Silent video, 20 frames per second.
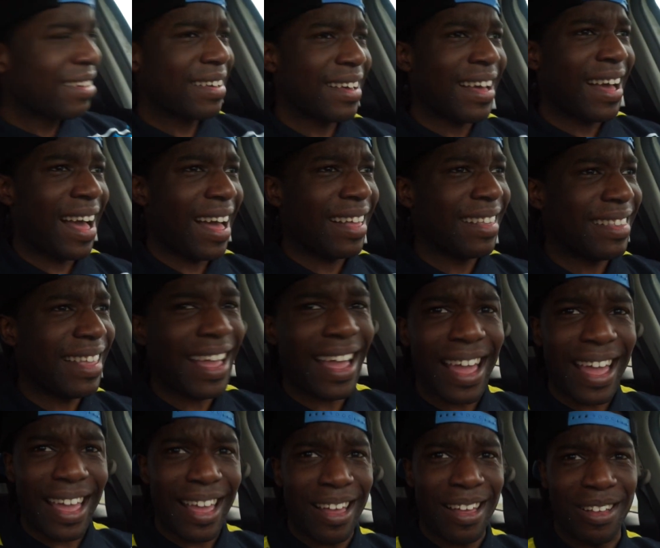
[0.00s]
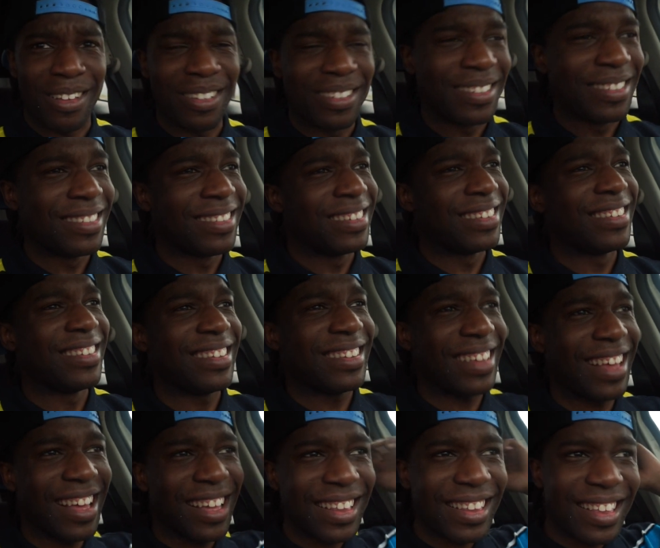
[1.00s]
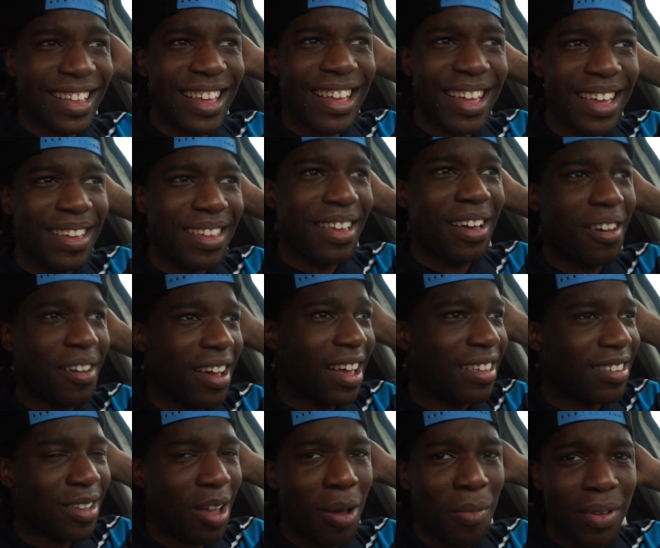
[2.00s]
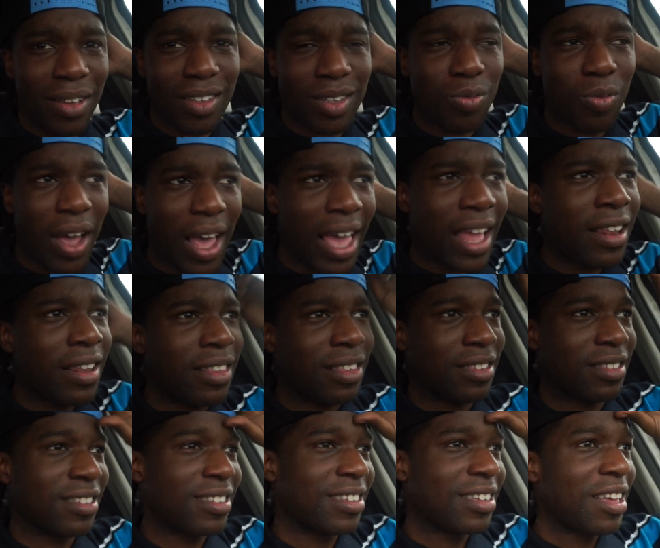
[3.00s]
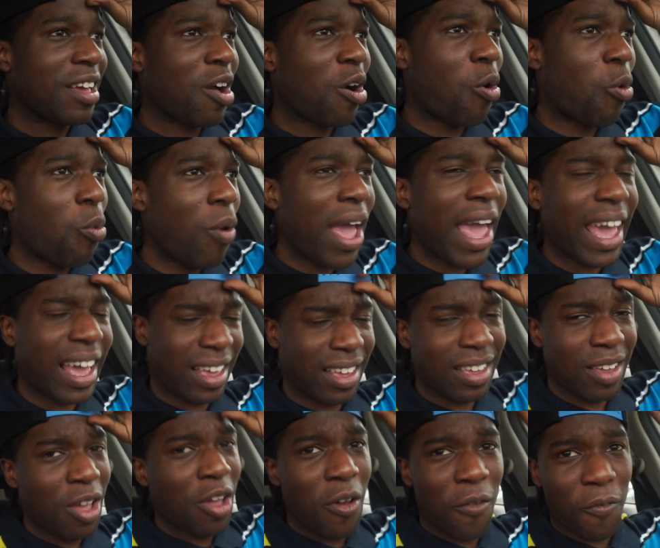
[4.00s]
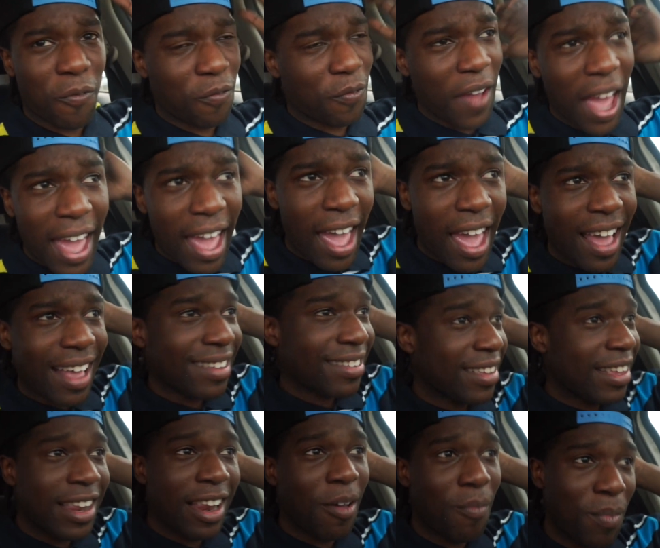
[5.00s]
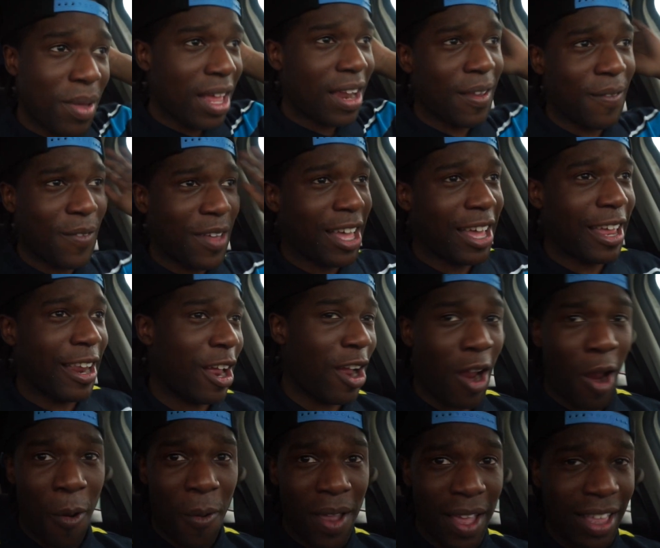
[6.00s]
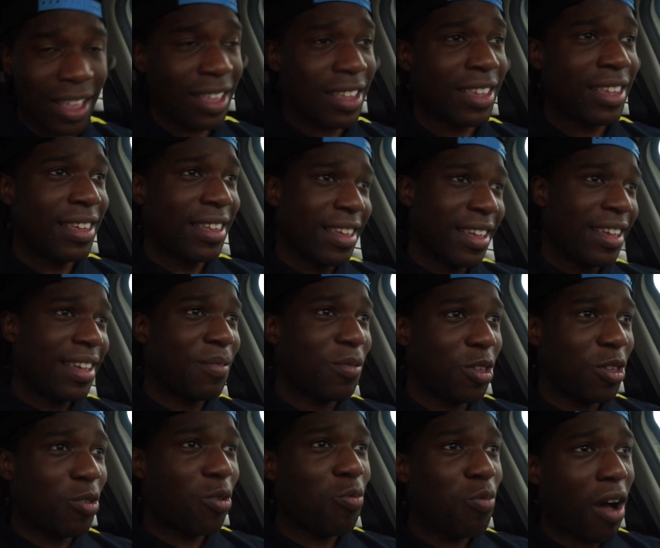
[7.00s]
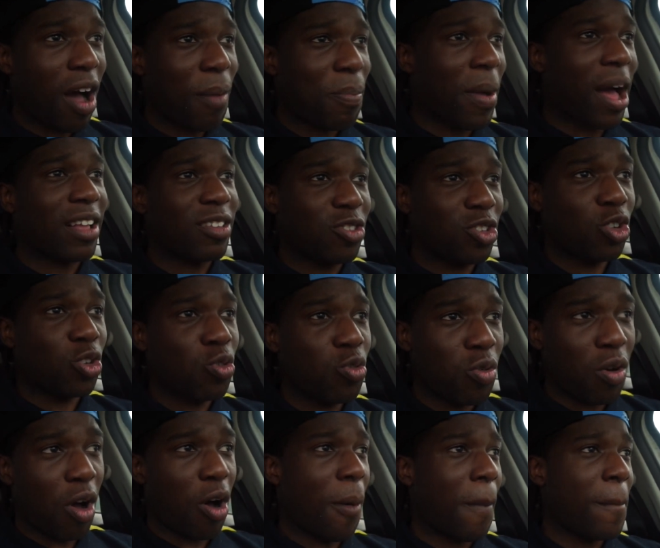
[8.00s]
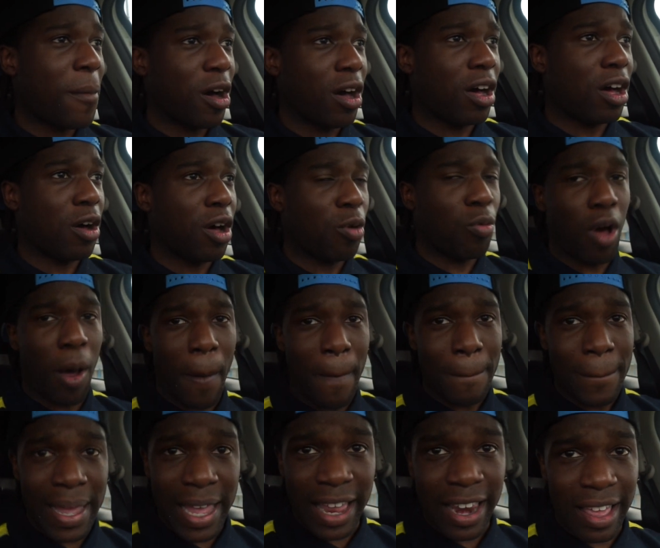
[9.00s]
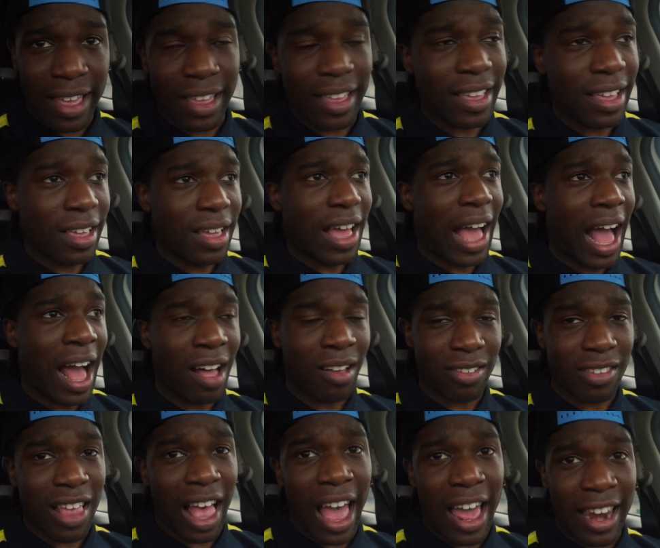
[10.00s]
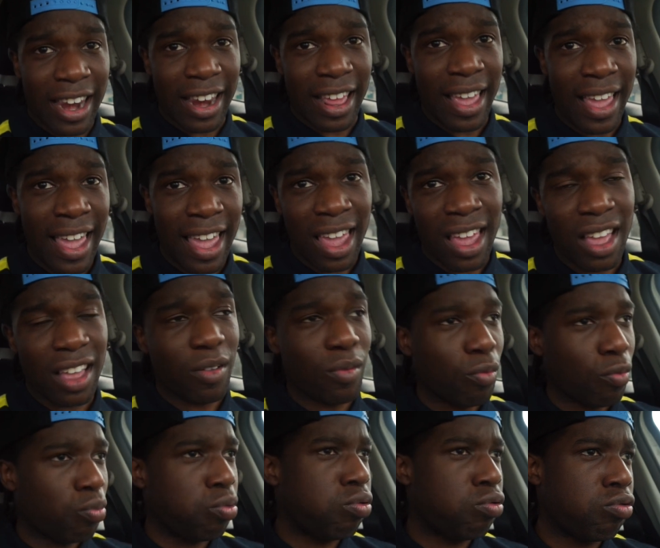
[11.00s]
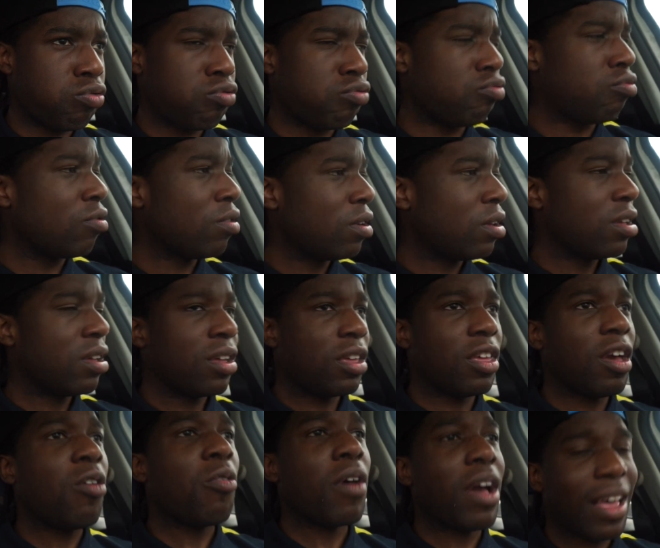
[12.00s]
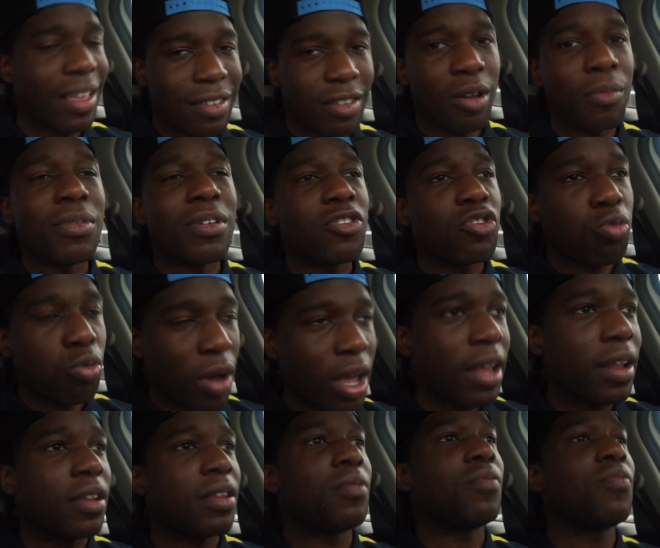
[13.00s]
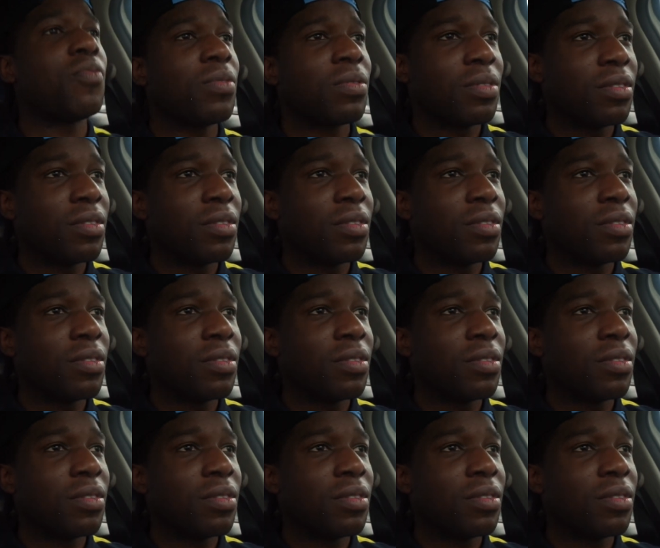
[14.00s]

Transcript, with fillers: God damn. Your ass gonna be sweating. Quick, fast, in a motherfucking hurry. You walk by two or uh, a minute outside in the heat. your ass gonna be sweating